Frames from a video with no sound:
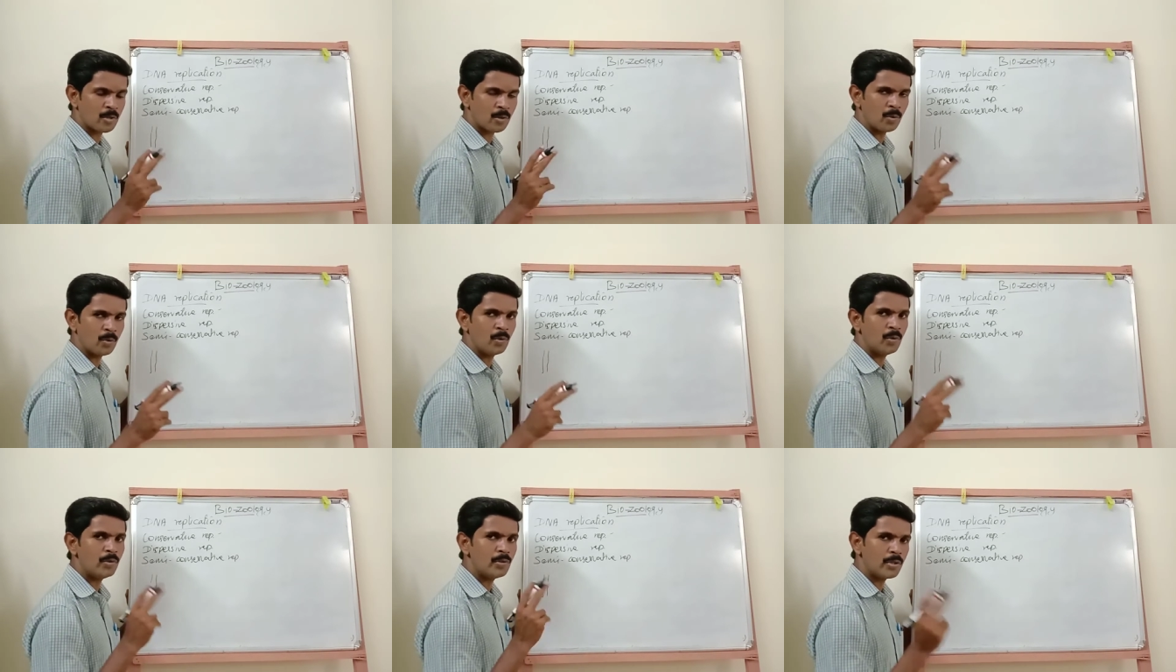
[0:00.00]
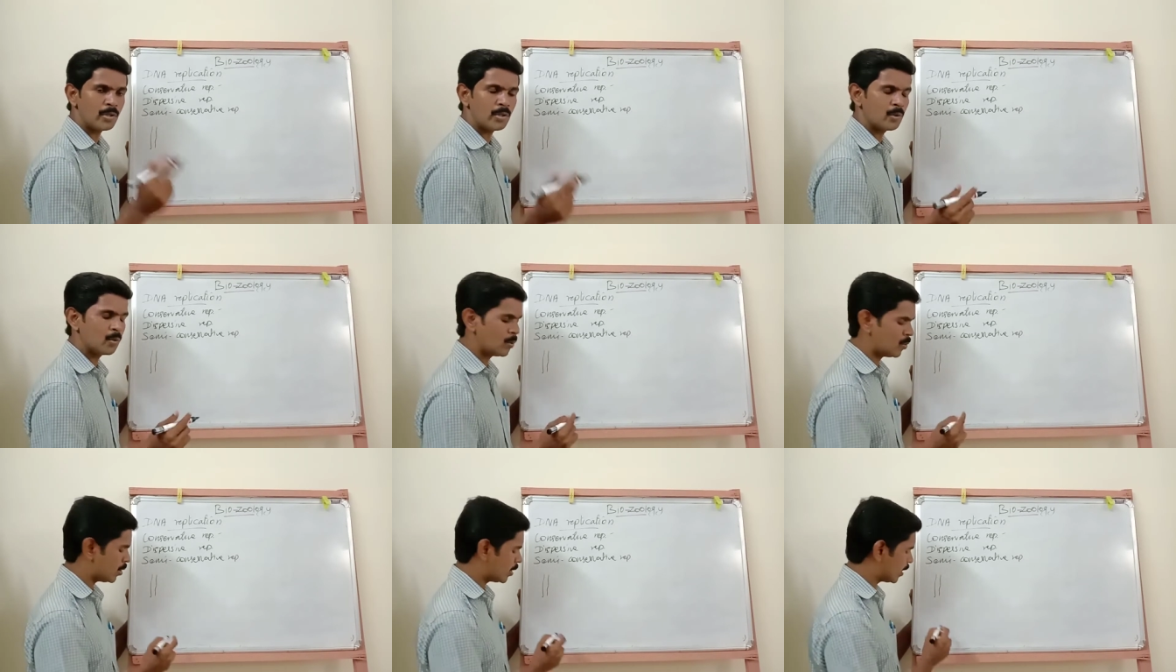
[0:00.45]
Two
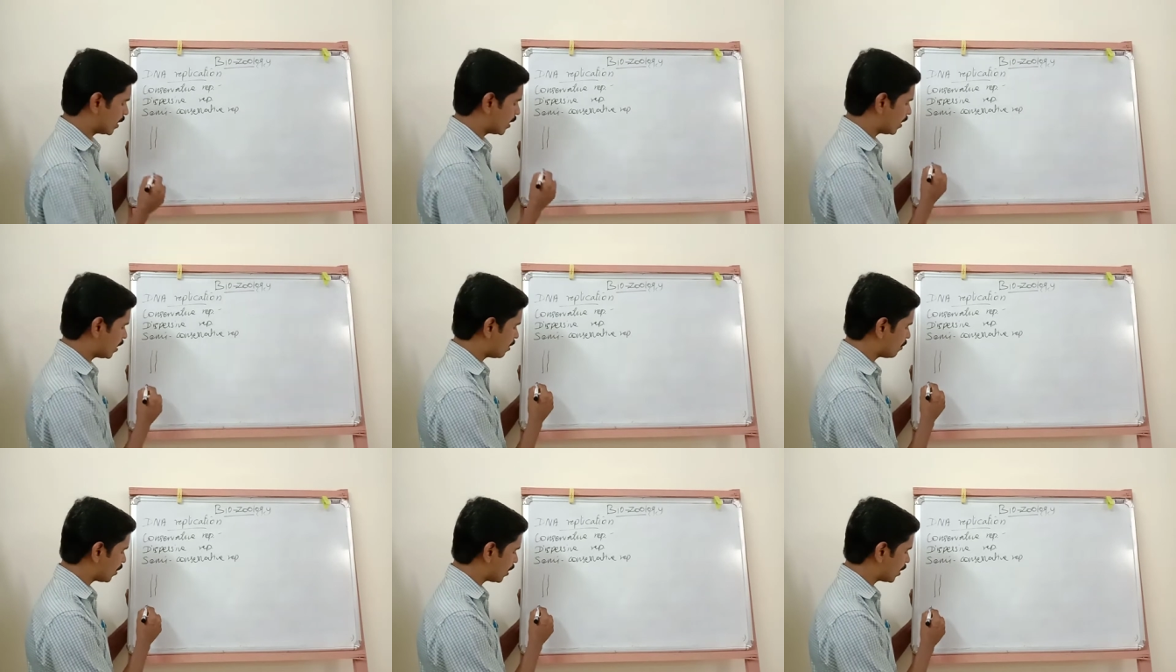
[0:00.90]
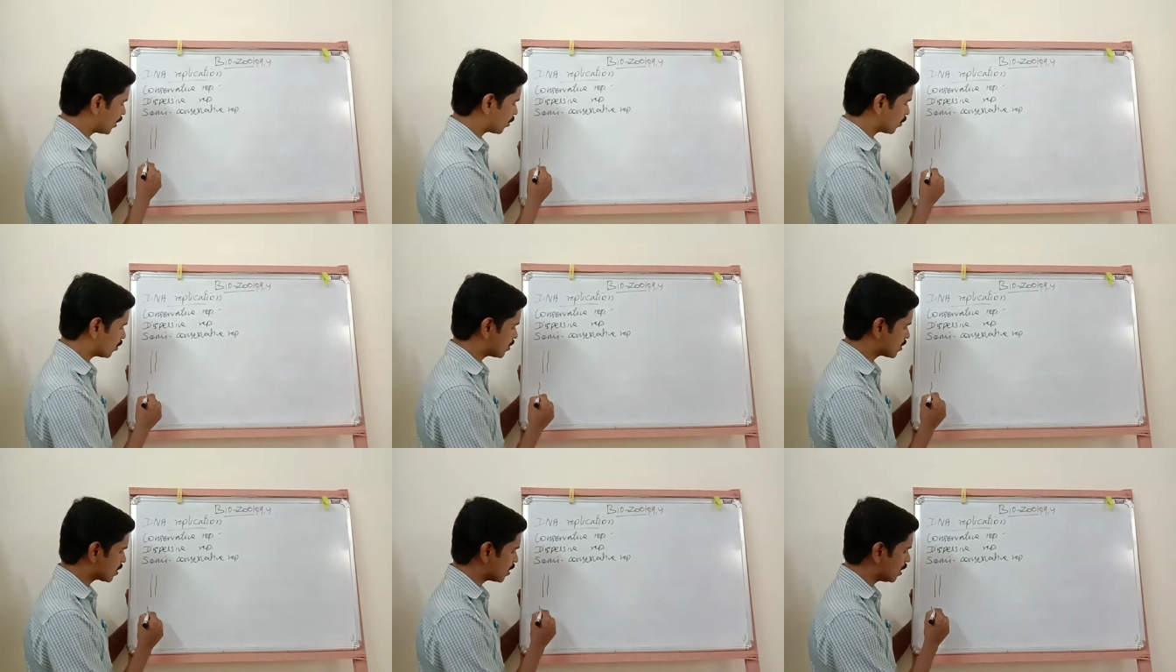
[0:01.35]
new DNA
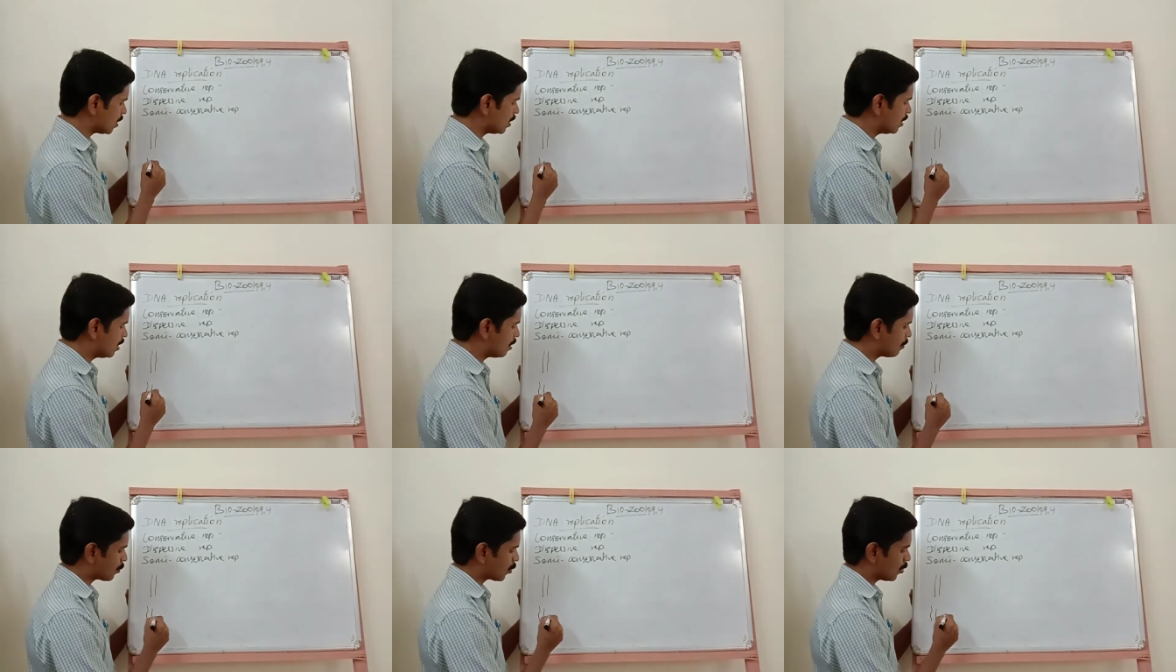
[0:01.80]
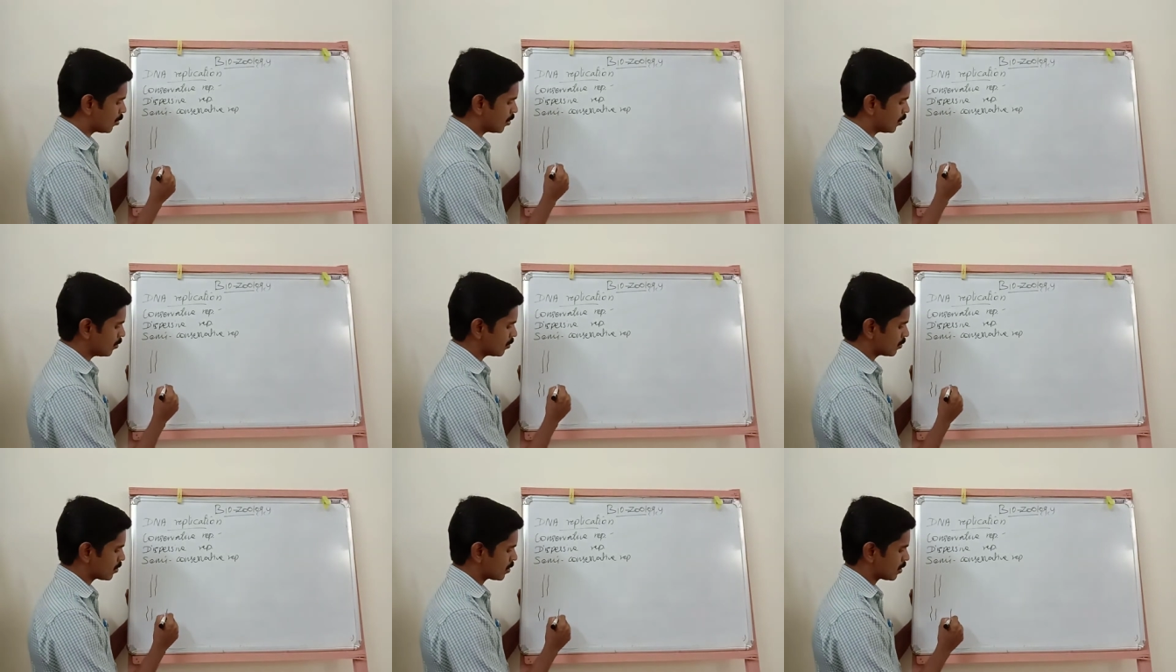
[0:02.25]
molecules are
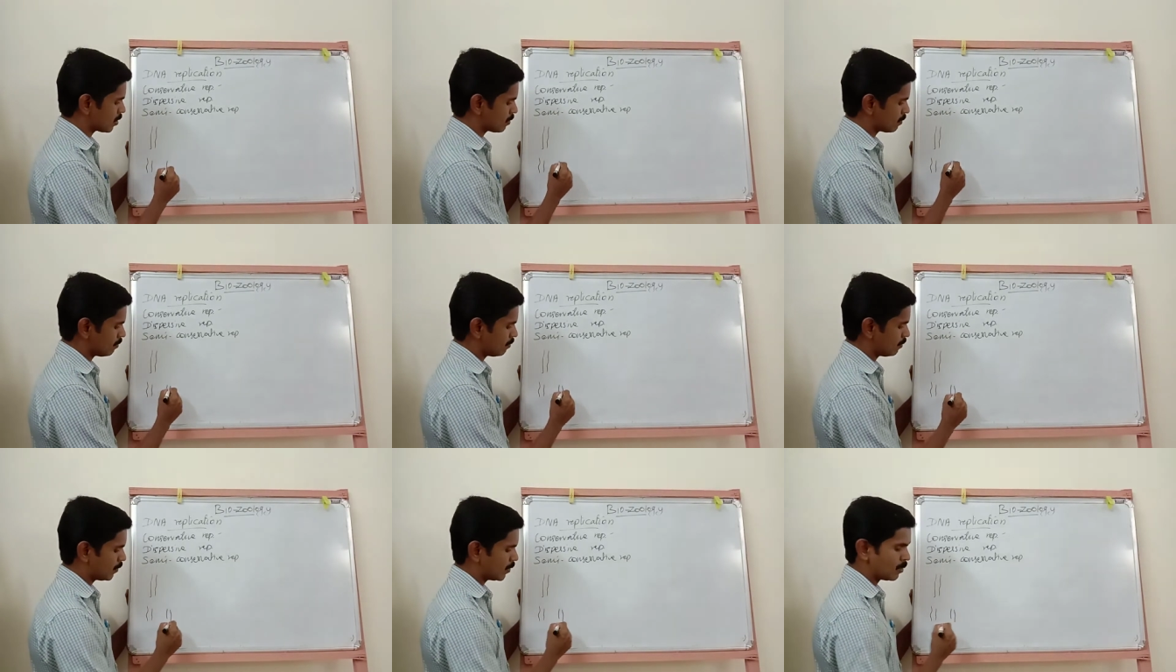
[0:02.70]
produced.